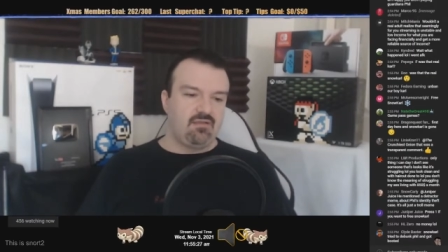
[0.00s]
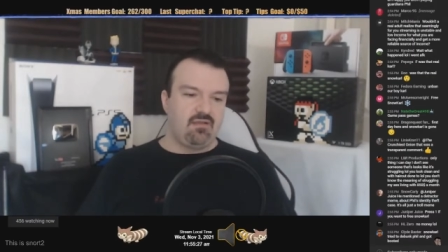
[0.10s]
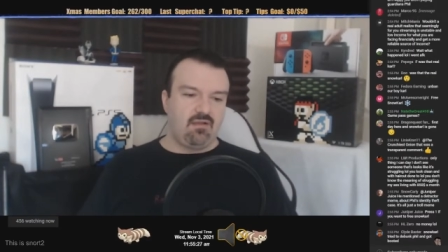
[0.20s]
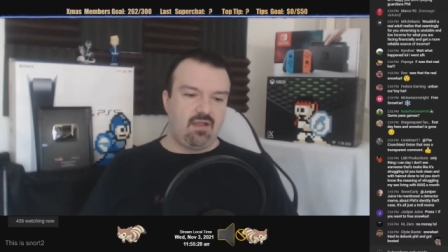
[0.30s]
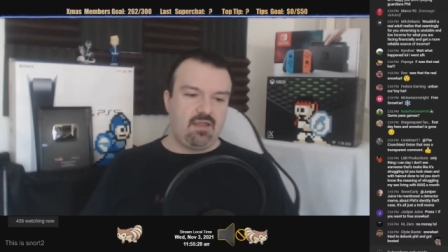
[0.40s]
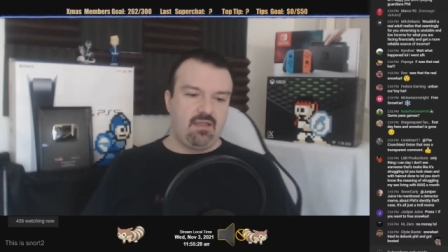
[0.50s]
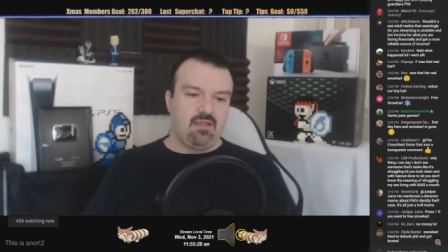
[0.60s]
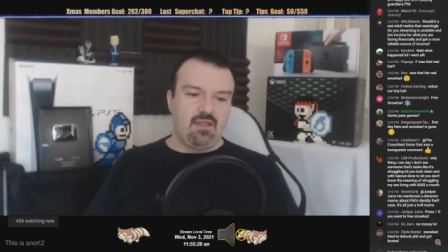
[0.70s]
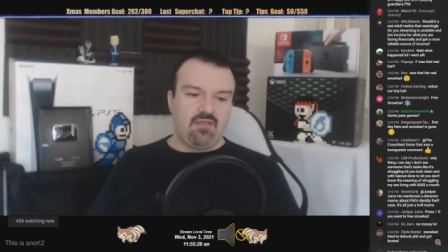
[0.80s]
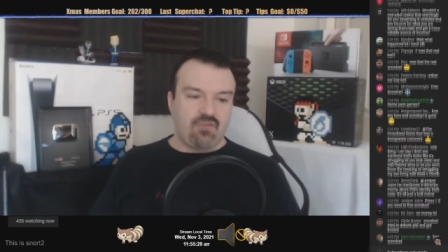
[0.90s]
Alright?
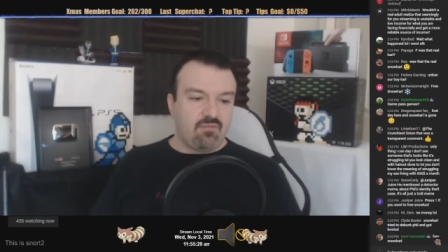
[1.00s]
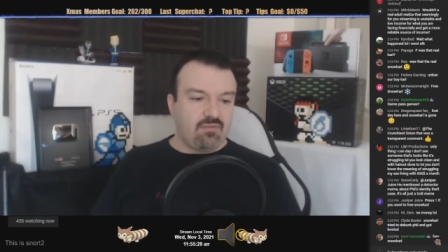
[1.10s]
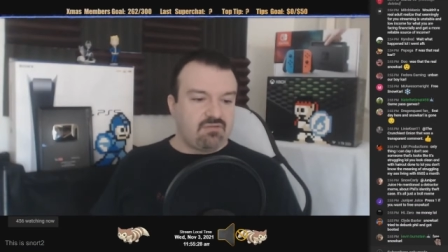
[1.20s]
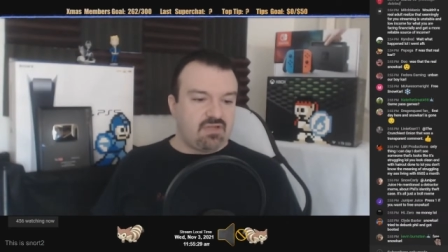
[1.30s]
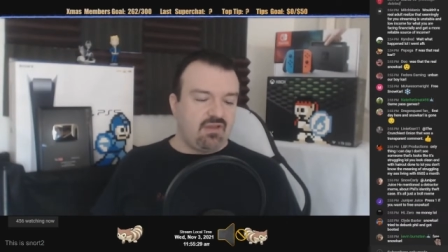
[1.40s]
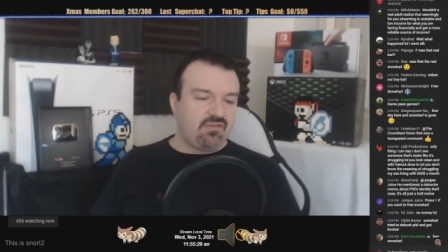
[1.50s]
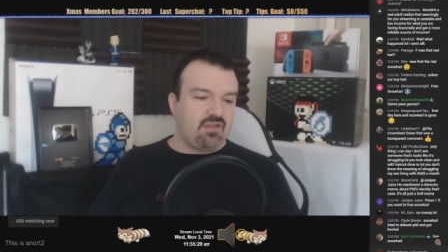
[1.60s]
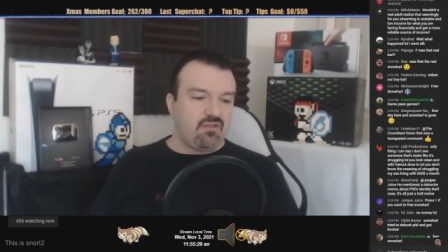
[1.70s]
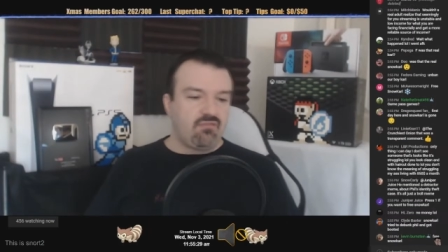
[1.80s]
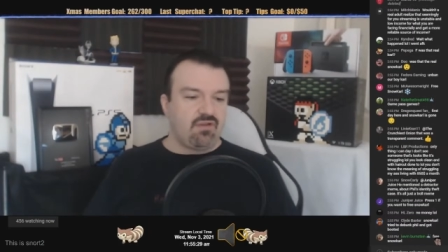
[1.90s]
And sometimes you gotta say
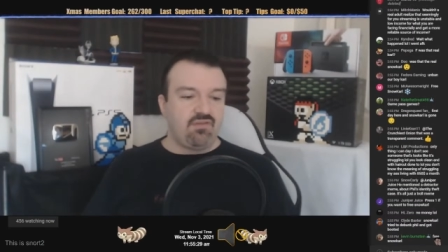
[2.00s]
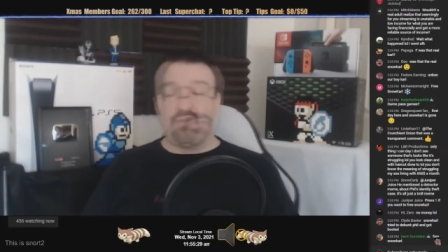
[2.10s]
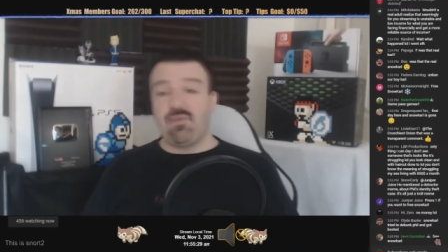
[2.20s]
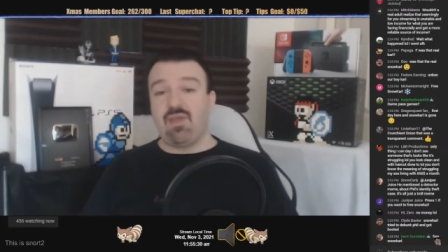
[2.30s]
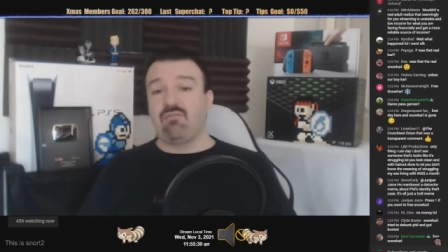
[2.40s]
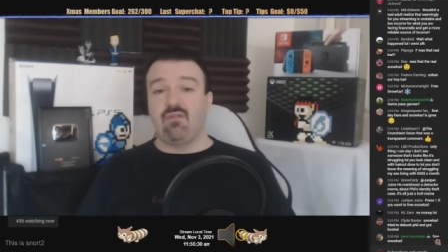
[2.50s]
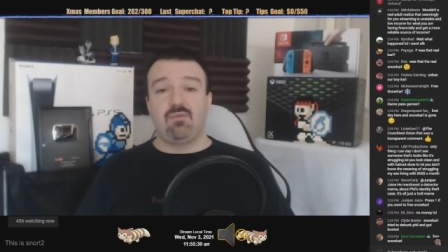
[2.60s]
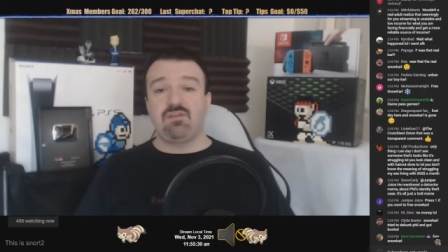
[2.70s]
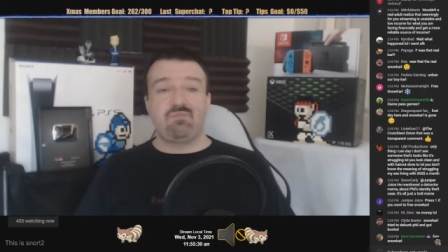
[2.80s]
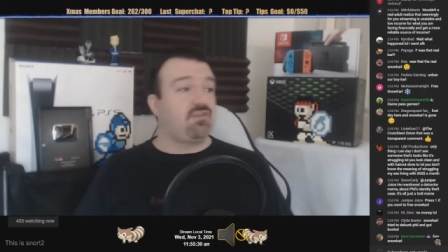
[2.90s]
good riddance to bad
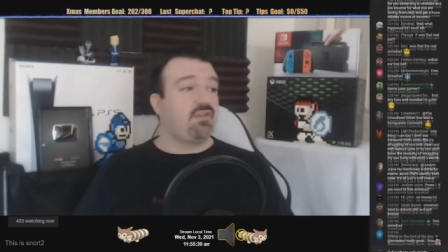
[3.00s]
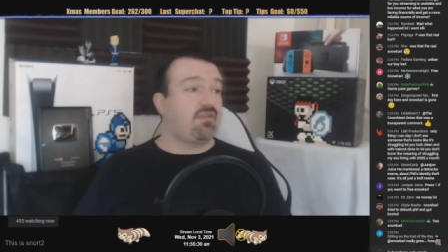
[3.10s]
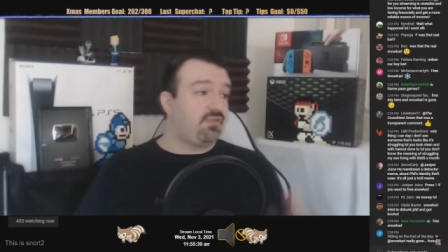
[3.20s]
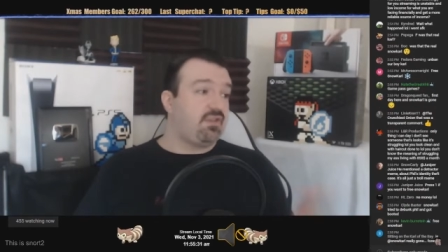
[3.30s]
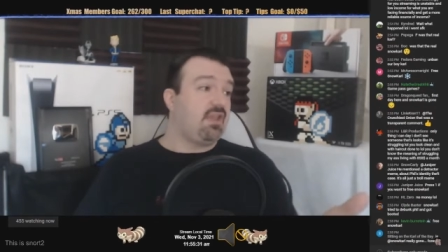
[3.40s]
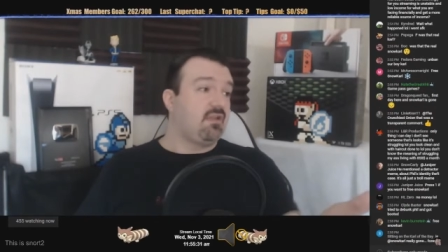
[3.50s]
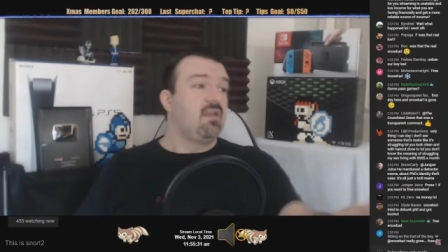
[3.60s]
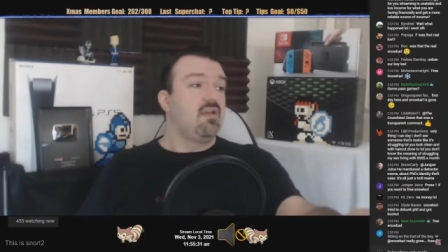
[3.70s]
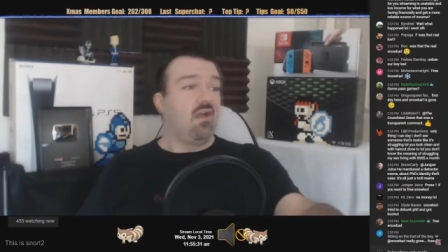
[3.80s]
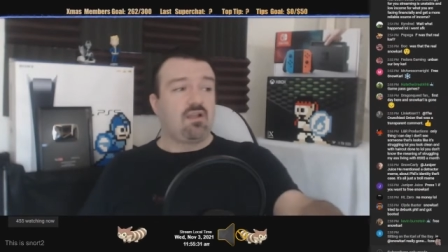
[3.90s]
rubbish, because I've seen
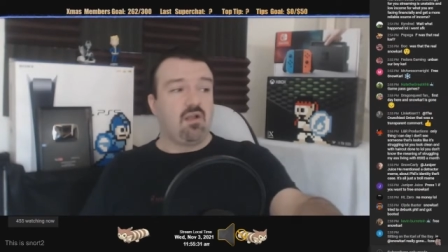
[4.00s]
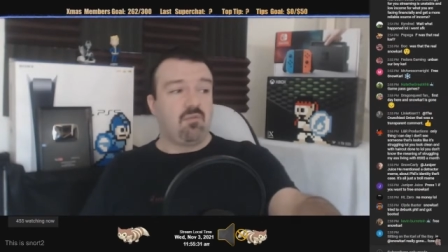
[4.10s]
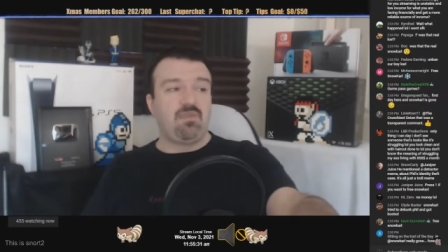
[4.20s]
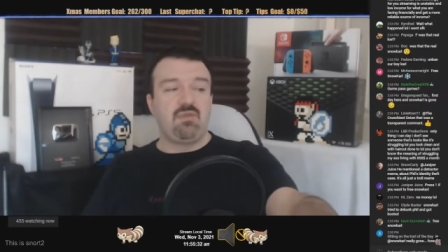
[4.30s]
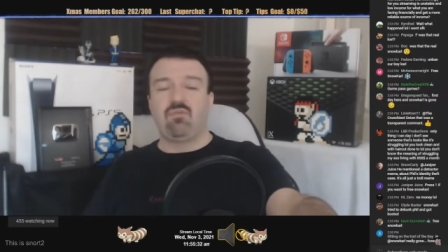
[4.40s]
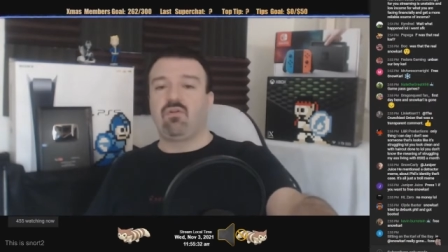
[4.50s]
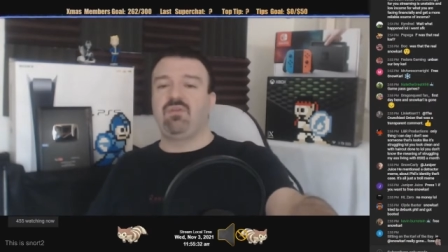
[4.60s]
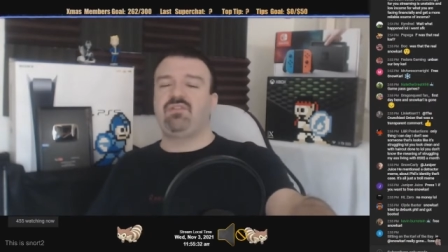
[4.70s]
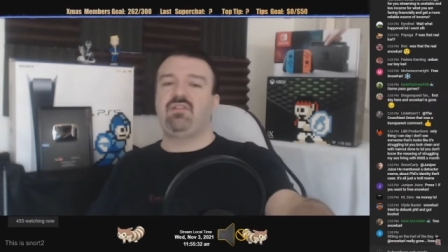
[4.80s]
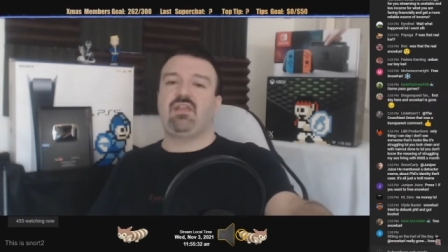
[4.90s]
a couple people are
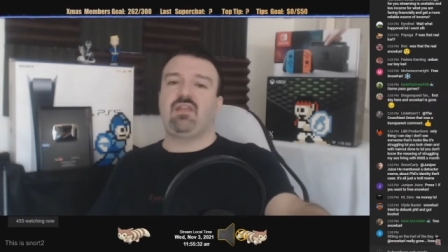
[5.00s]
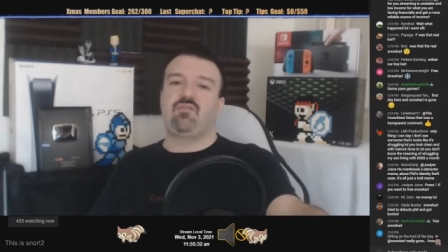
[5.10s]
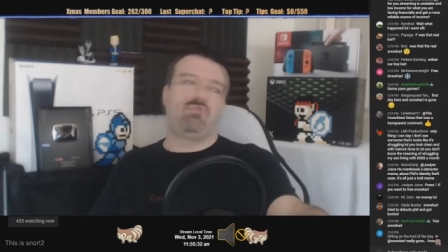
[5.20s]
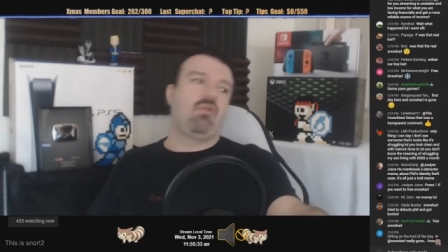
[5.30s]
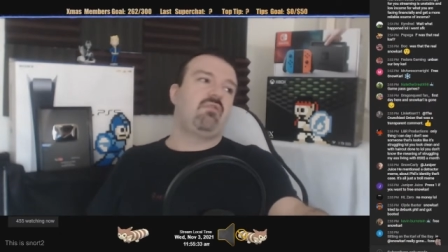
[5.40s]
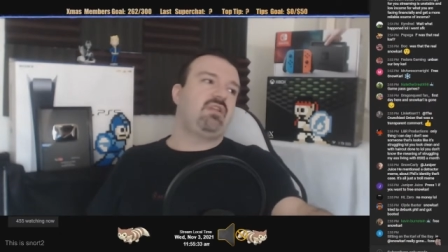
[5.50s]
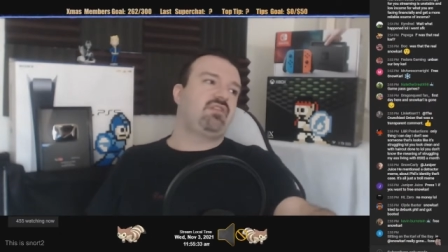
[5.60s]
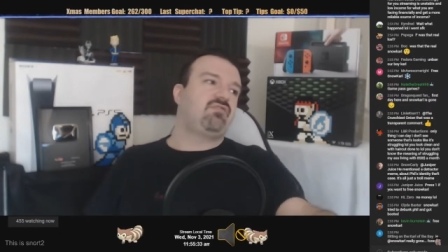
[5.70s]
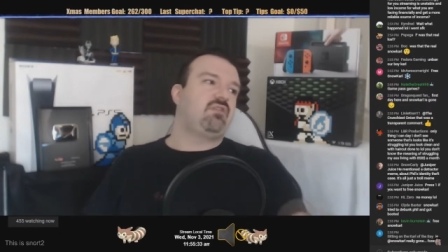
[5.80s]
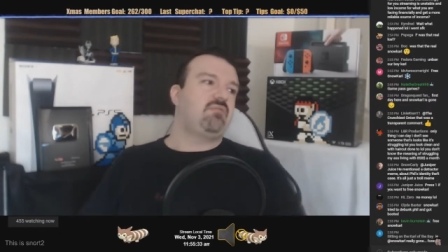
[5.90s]
basically like exploding in the
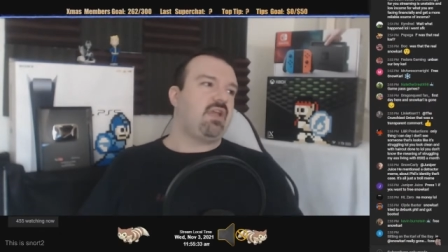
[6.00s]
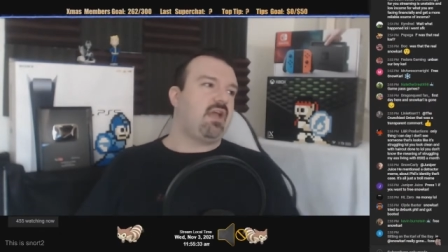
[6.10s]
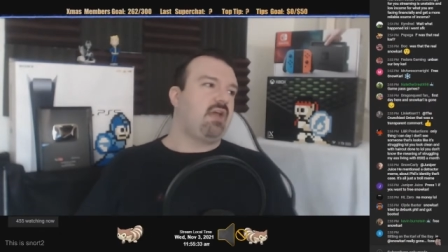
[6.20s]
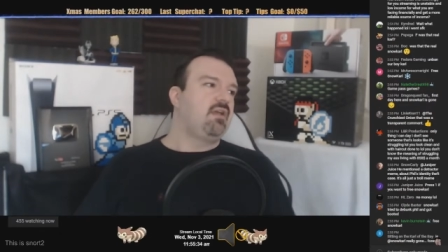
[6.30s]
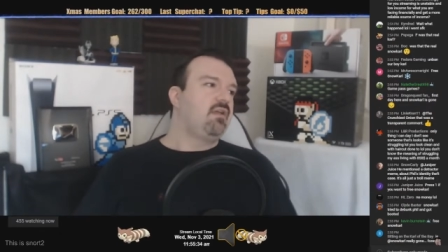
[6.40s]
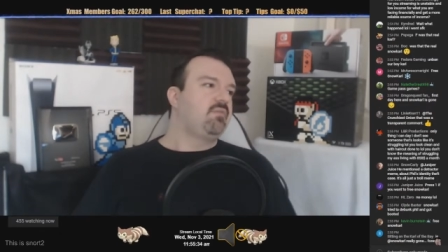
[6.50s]
stream chat.